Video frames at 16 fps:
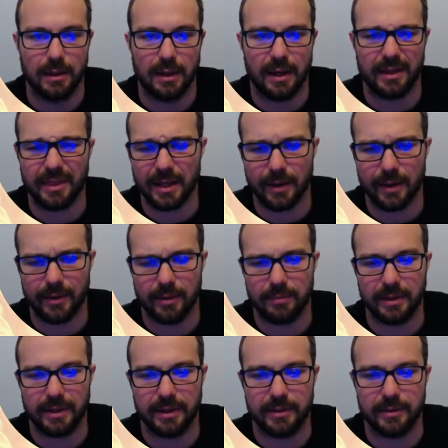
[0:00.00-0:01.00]
think I'm going to
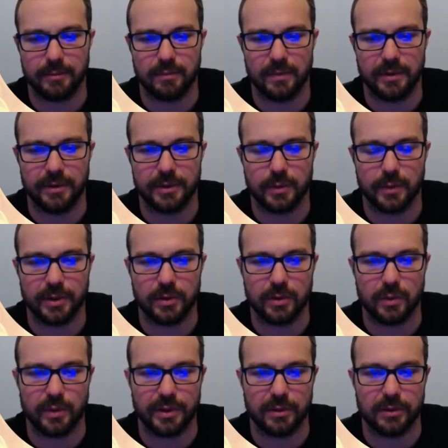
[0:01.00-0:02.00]
play the
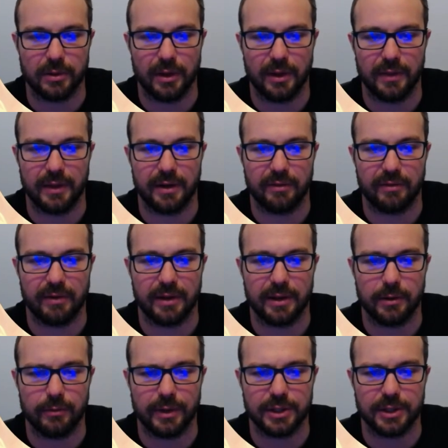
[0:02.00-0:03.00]
Twinkle Twinkle, and then if I
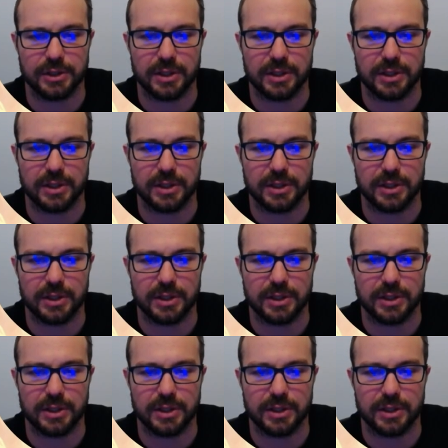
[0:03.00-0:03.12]
hit a ranged